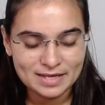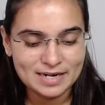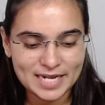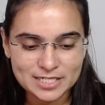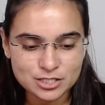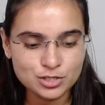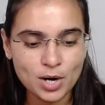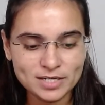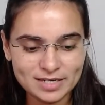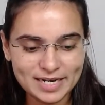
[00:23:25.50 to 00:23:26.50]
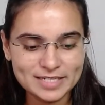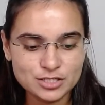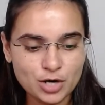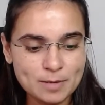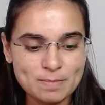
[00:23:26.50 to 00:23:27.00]
Let's not
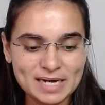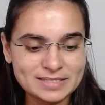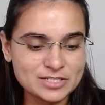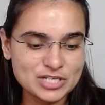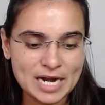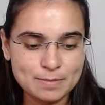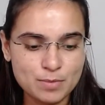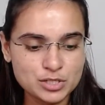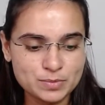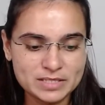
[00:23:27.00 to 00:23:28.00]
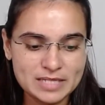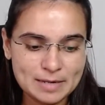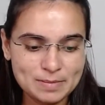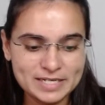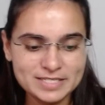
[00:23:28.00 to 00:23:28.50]
bug the chat box with
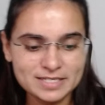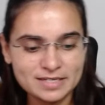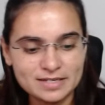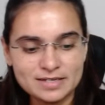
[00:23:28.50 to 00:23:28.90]
that, please.